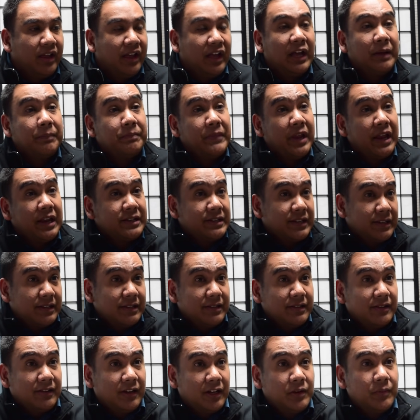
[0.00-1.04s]

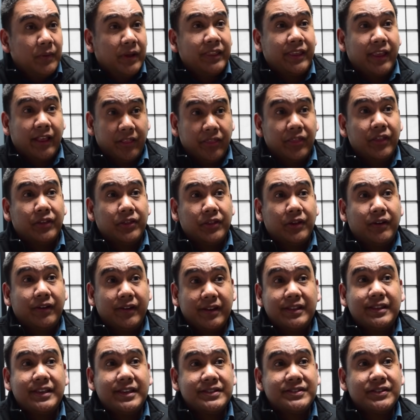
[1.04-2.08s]
updated on what health
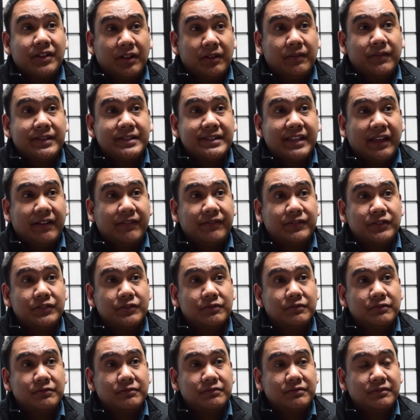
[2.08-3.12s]
authorities always have
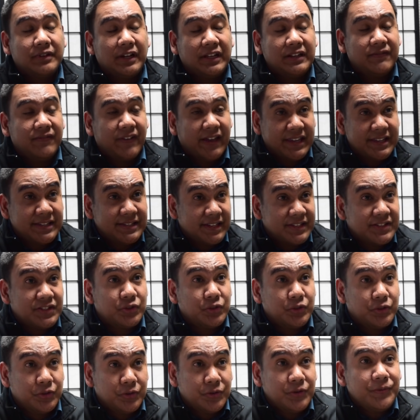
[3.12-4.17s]
to advise us
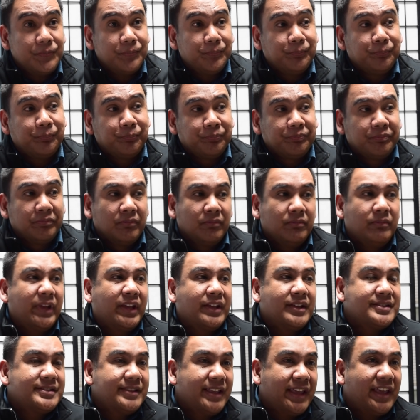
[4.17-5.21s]
to do,
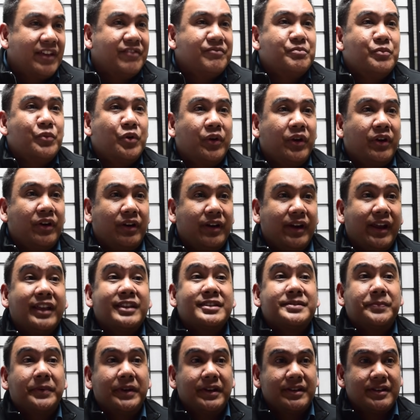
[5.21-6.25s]
because they have more
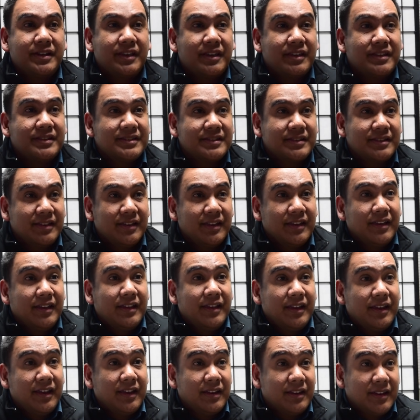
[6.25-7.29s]
expertise
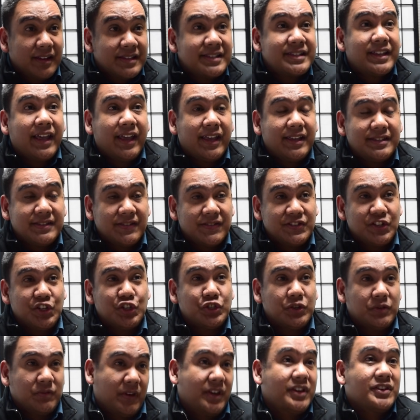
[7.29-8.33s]
in these kinds of
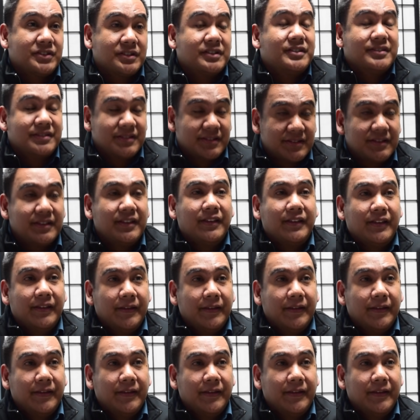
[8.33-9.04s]
situations.